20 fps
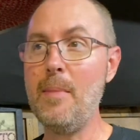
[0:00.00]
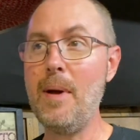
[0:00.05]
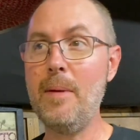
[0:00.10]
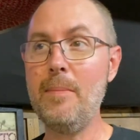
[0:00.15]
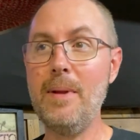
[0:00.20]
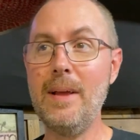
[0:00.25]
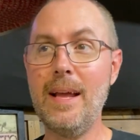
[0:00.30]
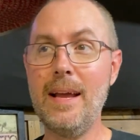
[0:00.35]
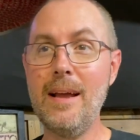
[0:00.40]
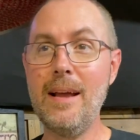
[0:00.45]
I'd
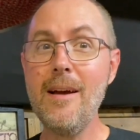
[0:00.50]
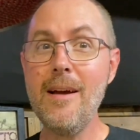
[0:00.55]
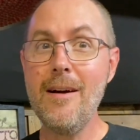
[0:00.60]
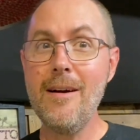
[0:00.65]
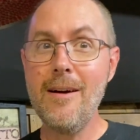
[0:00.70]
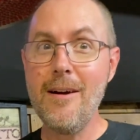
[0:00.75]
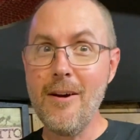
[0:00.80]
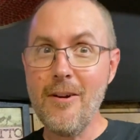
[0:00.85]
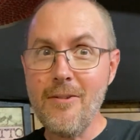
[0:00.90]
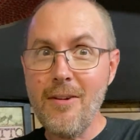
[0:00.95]
be like,
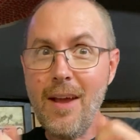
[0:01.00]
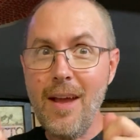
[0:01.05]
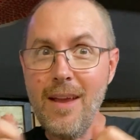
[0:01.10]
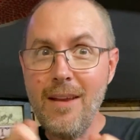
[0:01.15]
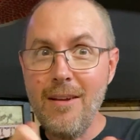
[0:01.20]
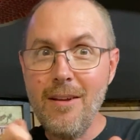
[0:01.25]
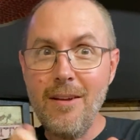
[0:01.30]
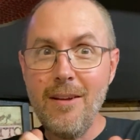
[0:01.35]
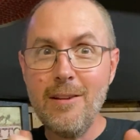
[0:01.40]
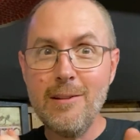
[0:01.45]
all right,
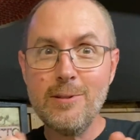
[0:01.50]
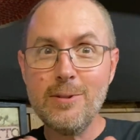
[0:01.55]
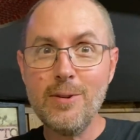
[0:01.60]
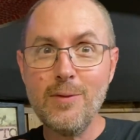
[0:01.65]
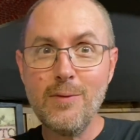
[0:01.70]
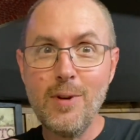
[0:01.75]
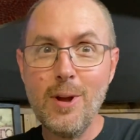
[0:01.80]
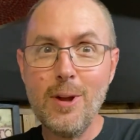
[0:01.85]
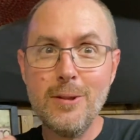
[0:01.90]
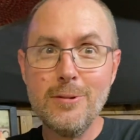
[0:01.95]
guys, I've
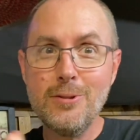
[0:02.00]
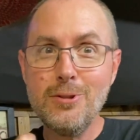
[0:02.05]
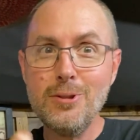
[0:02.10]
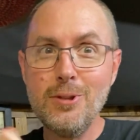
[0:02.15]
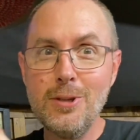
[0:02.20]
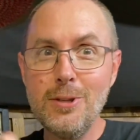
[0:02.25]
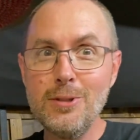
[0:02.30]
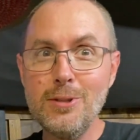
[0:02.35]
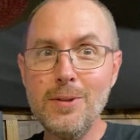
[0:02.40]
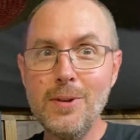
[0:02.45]
got
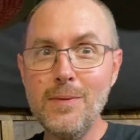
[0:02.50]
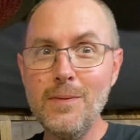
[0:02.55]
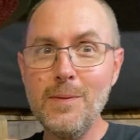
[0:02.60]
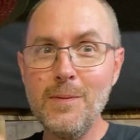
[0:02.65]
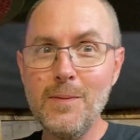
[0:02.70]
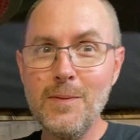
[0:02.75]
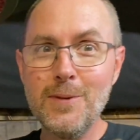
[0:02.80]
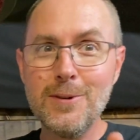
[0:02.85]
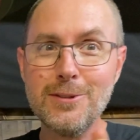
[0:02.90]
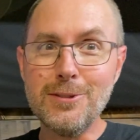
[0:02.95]
6 of them
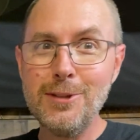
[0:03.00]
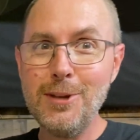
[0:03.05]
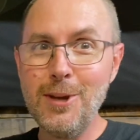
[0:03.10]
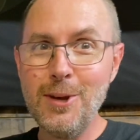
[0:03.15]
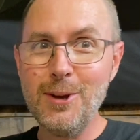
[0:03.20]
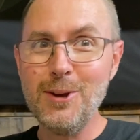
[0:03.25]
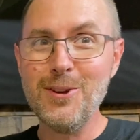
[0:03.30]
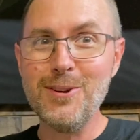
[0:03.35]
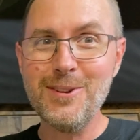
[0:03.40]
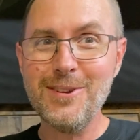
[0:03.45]
for
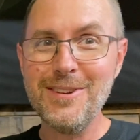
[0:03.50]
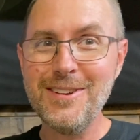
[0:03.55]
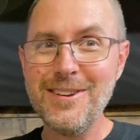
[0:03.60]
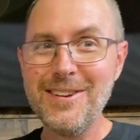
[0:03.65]
sale.